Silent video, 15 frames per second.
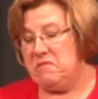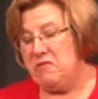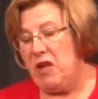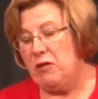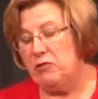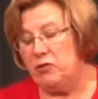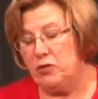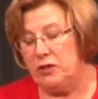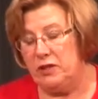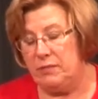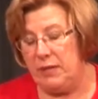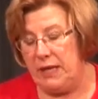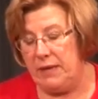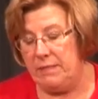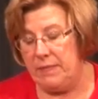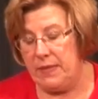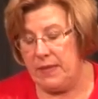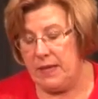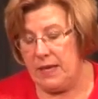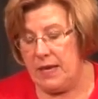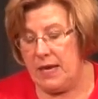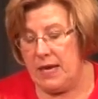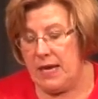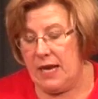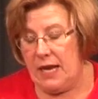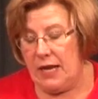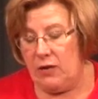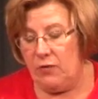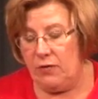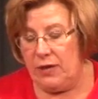Sounds good to me.
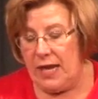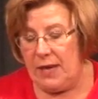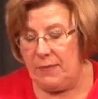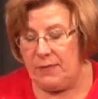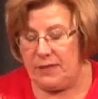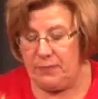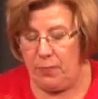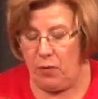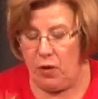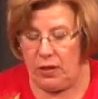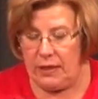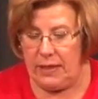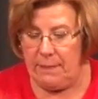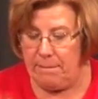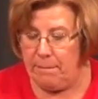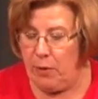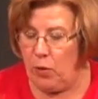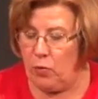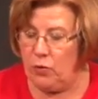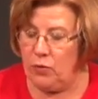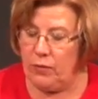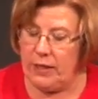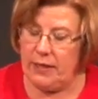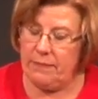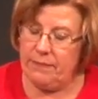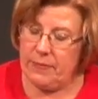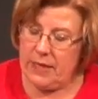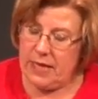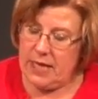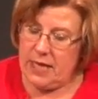And her name was Pauline
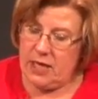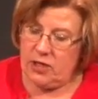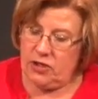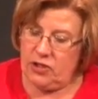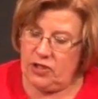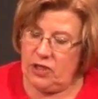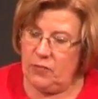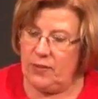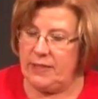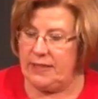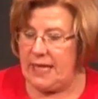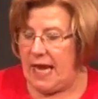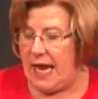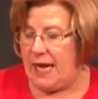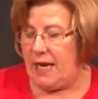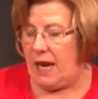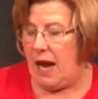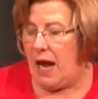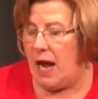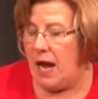Bodwin. She was a